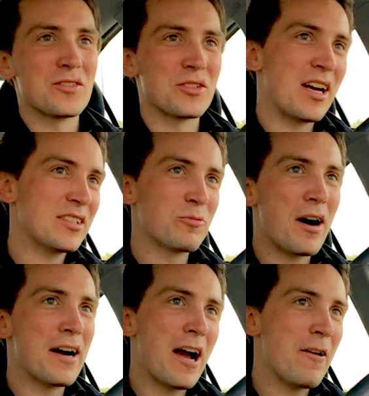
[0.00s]
So that's
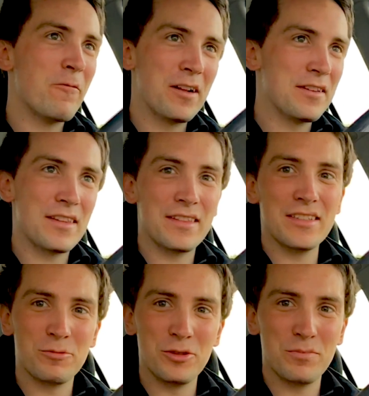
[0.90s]
why I felt that
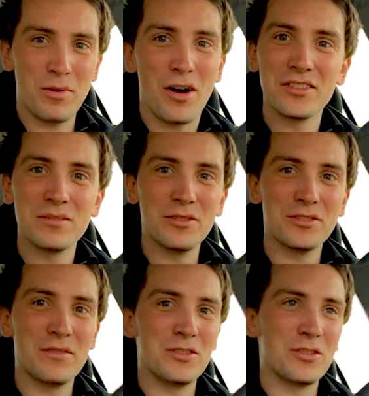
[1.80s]
this was possible
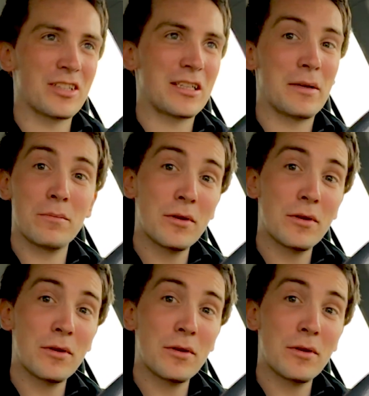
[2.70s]
to even talk about.